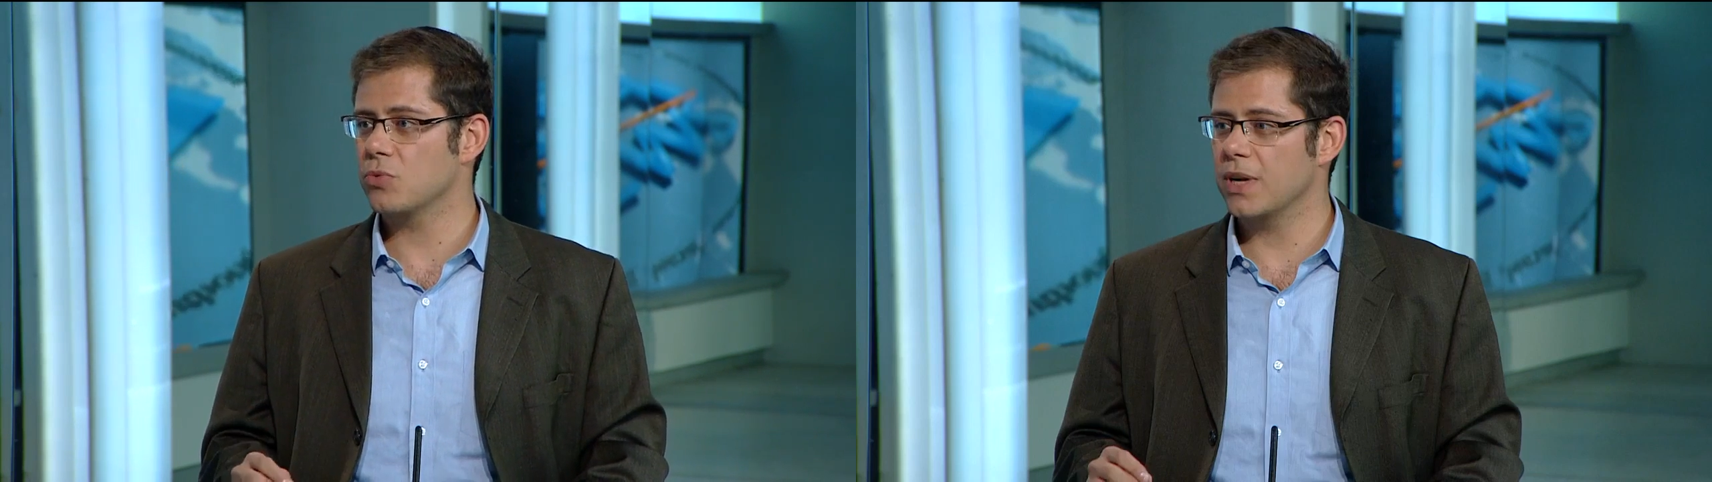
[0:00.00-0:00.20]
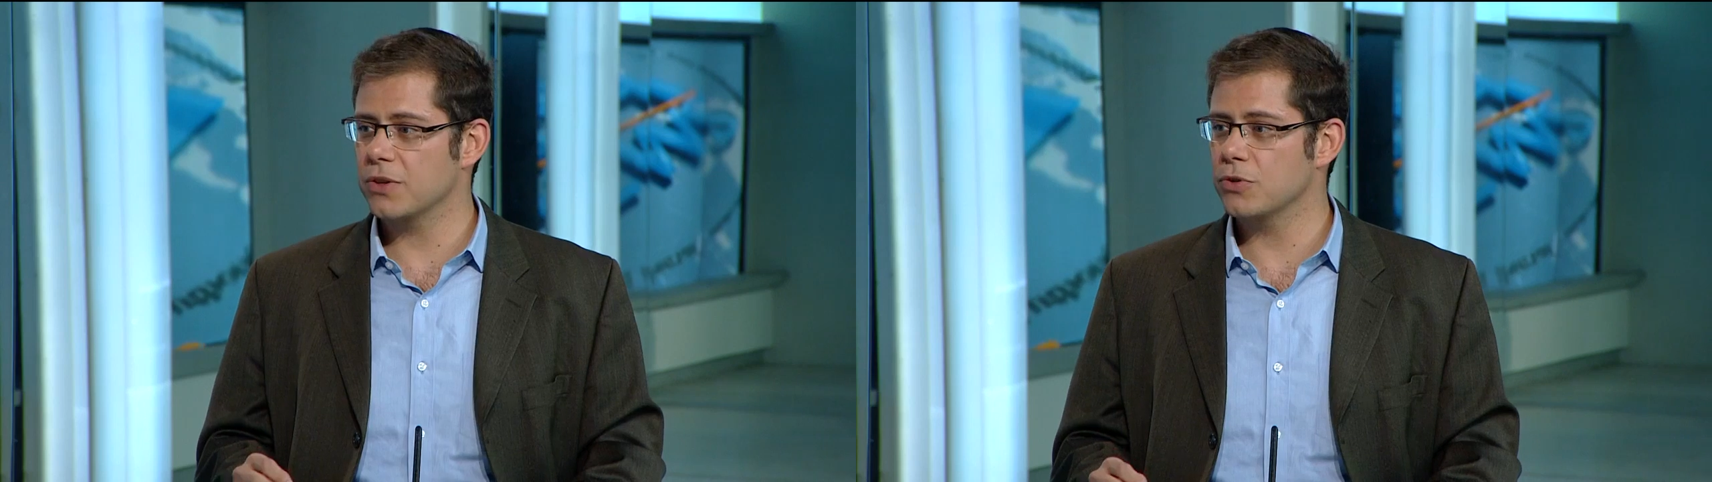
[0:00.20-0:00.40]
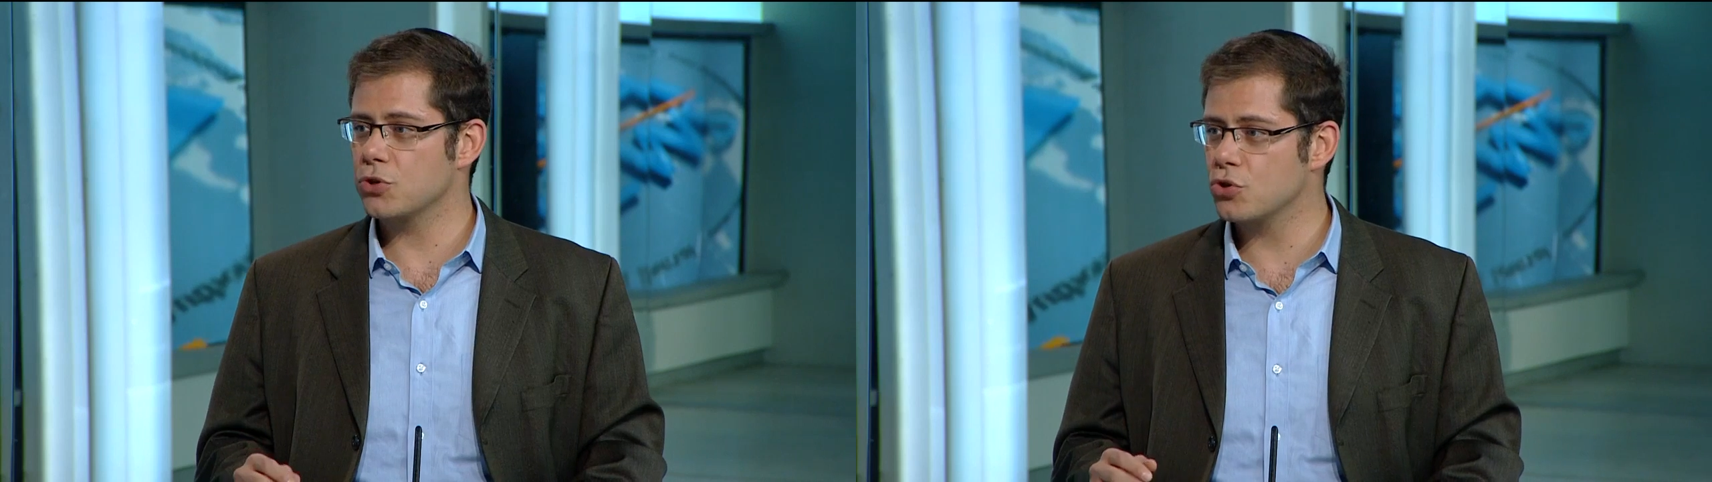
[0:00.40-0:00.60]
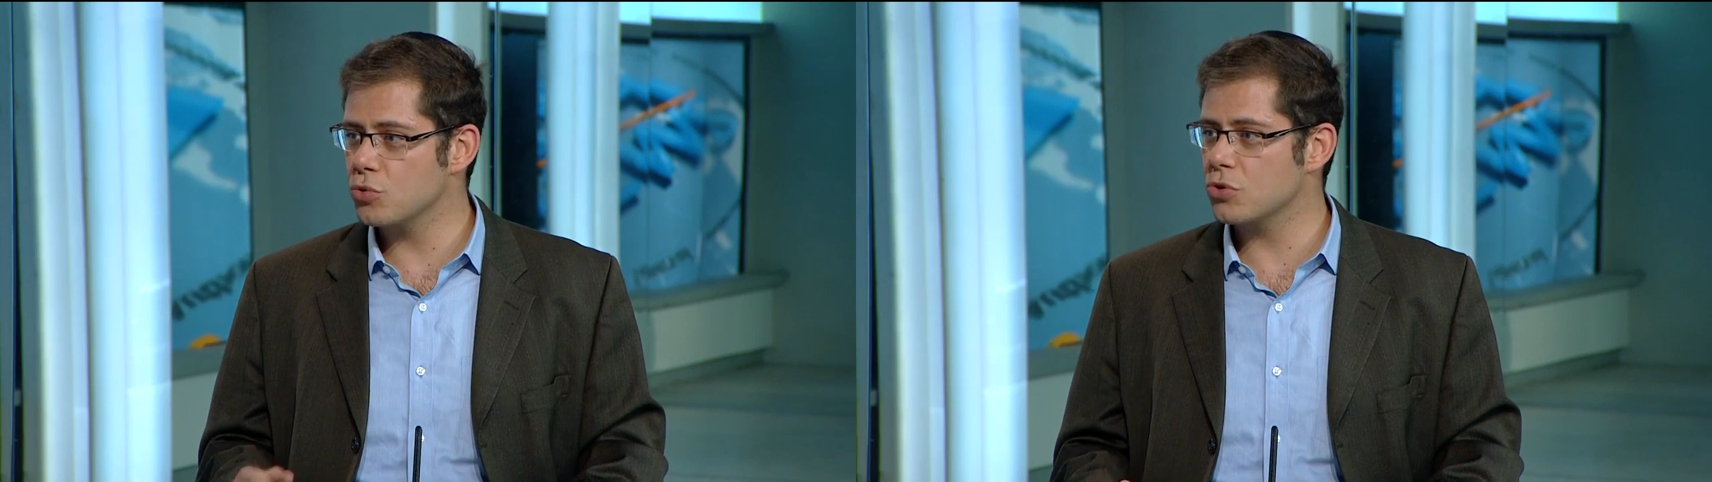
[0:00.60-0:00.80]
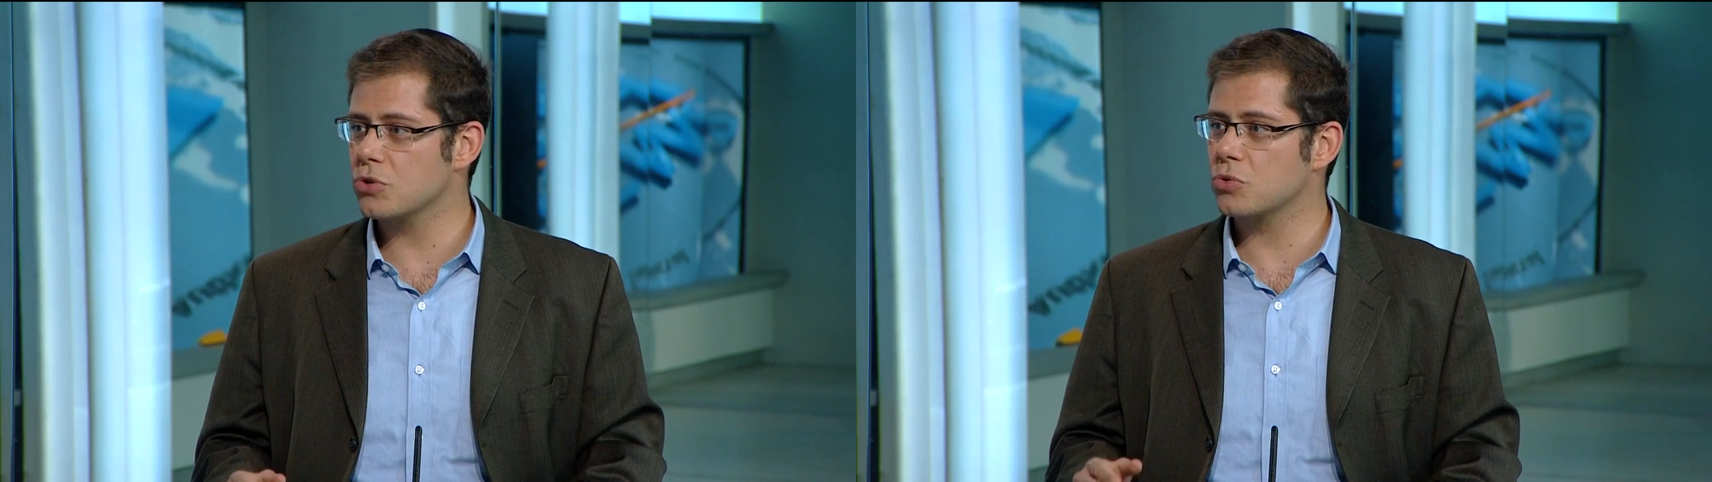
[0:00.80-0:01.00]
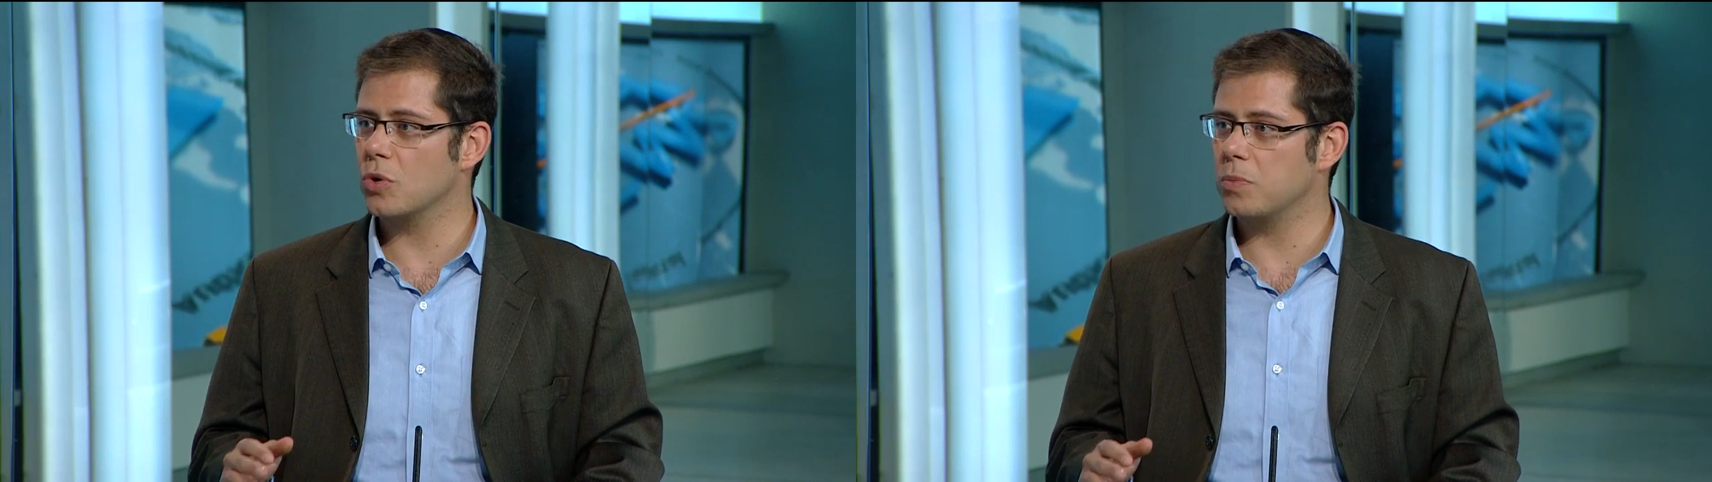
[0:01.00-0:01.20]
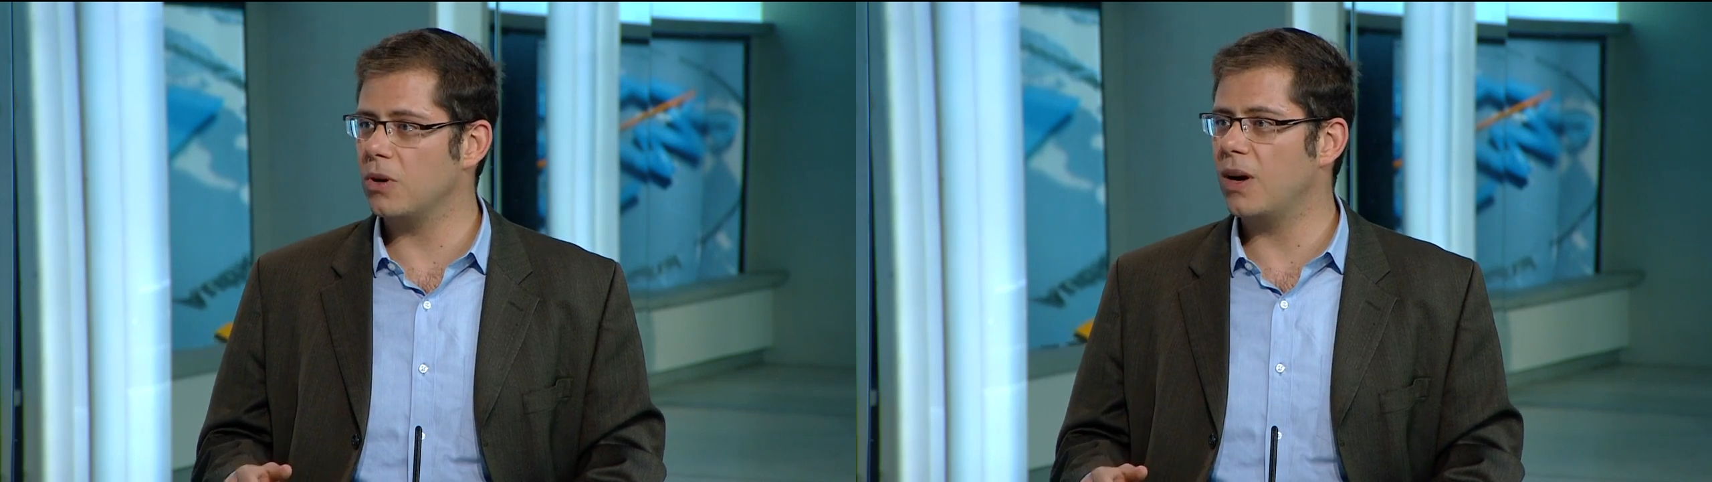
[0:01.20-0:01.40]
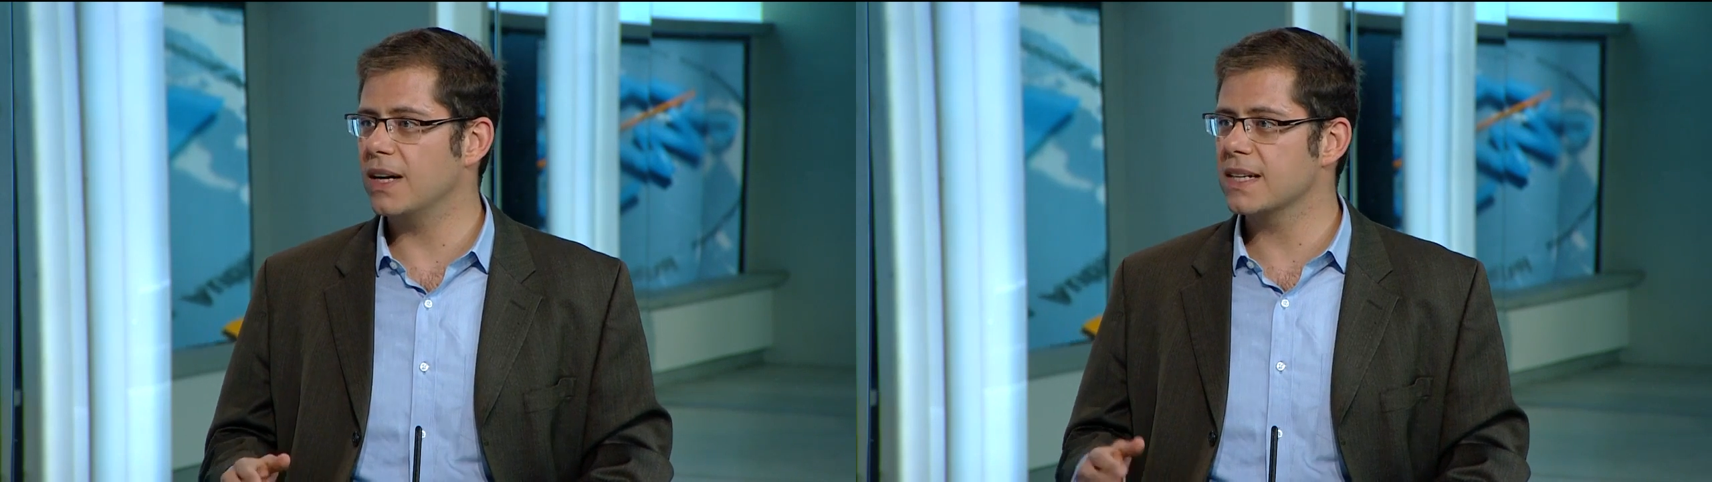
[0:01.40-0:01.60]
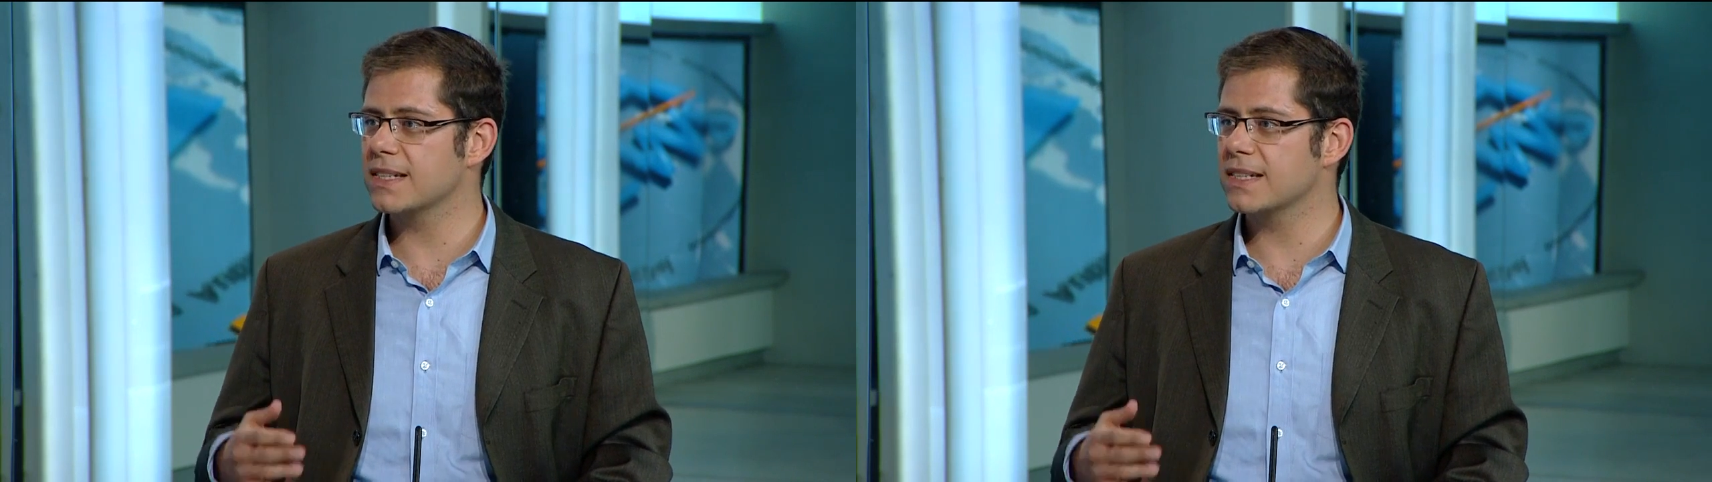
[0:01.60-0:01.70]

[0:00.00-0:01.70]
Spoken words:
Rather, it chooses to apply